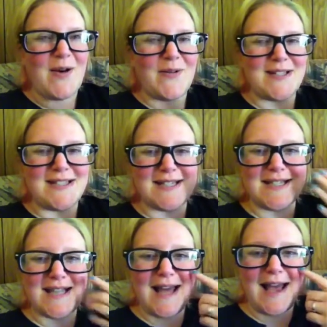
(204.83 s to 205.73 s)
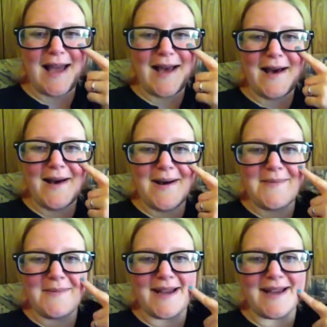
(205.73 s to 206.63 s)
was just like,
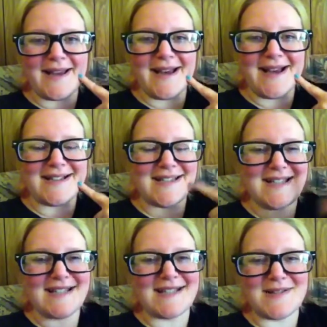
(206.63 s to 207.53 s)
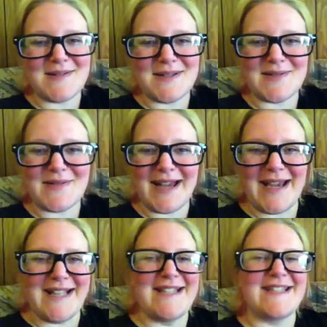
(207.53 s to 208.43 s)
oh my gosh, that's so
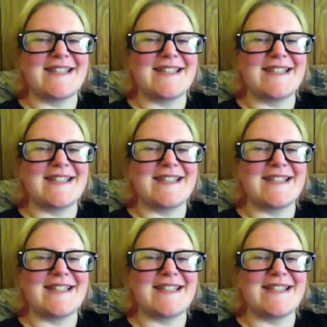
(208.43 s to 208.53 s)
sweet.